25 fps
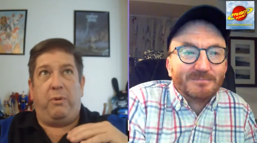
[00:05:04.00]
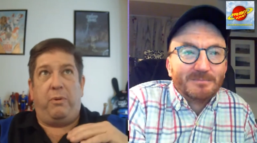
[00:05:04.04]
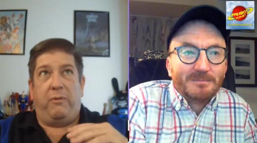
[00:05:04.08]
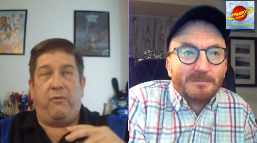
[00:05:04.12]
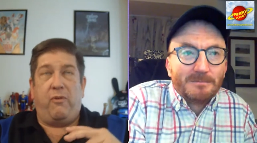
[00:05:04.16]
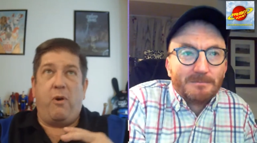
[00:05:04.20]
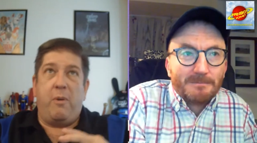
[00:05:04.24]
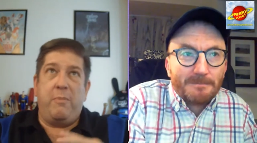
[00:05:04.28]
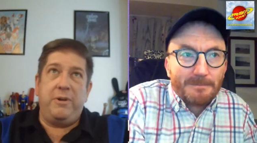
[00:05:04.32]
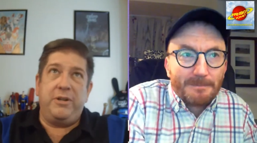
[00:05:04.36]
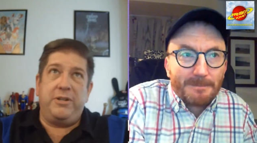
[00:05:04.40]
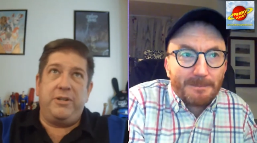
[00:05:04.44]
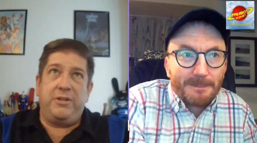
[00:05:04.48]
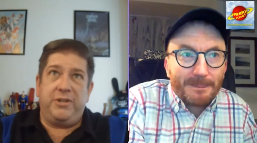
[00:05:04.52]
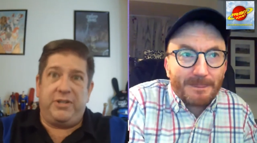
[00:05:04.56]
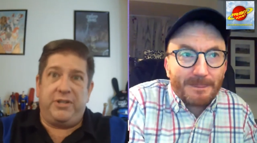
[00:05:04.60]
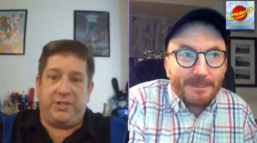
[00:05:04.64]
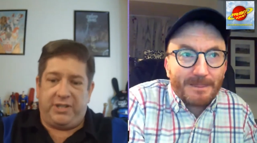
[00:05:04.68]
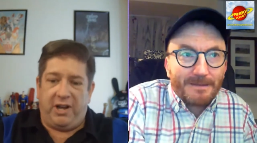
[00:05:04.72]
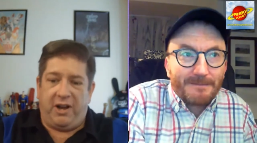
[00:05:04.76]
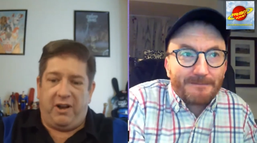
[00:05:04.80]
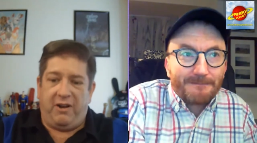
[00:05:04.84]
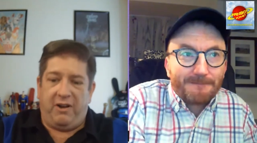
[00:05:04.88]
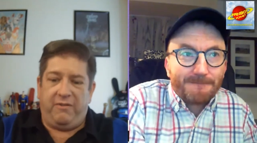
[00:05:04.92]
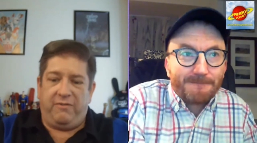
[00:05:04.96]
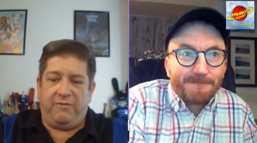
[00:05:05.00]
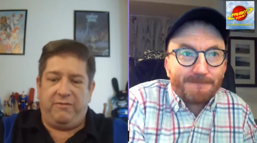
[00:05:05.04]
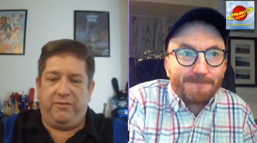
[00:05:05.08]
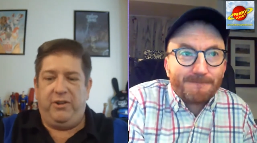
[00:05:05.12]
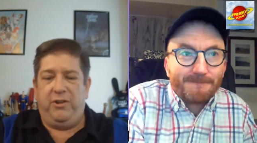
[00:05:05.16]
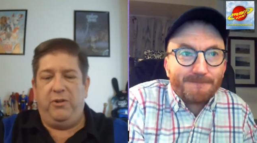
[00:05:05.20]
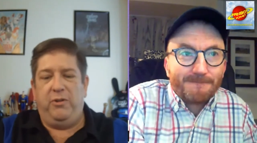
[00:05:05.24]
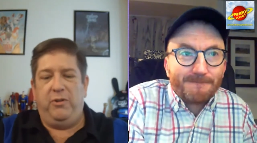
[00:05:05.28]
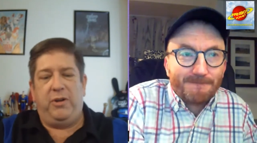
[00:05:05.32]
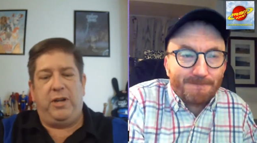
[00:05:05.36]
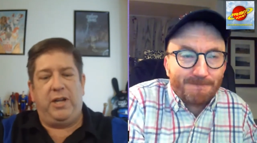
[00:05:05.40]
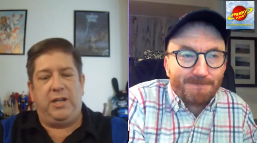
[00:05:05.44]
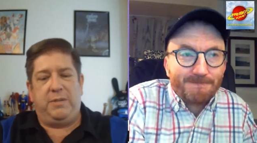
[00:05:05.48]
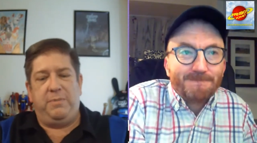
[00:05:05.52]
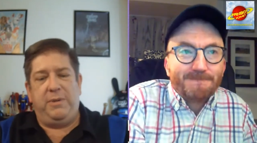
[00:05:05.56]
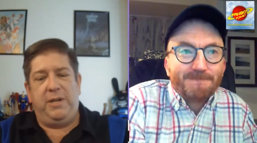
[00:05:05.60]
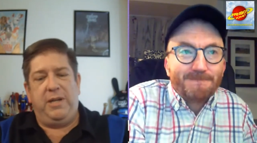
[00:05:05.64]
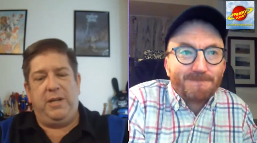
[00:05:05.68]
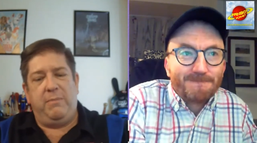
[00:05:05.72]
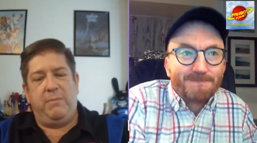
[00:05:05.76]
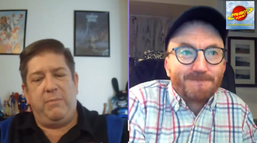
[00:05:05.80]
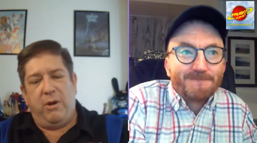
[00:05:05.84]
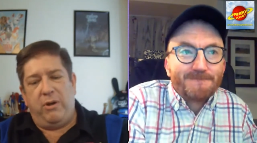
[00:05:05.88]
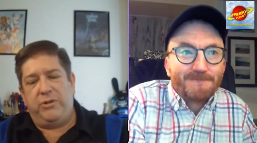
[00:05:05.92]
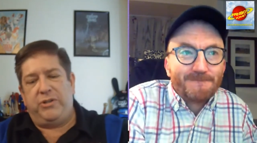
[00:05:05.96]
Speaker 1: perform as yourself. You get to be in
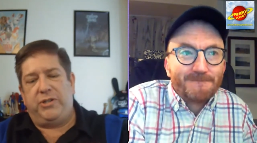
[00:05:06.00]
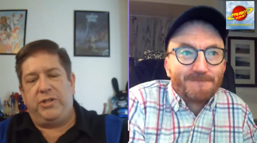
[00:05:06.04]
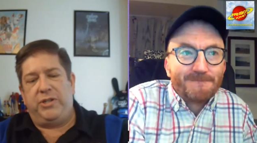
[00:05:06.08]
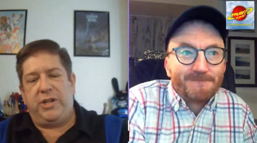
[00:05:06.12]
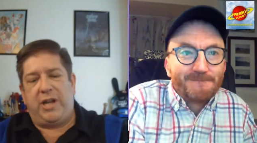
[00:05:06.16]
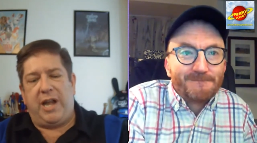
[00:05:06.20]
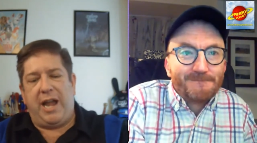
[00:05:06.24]
a motion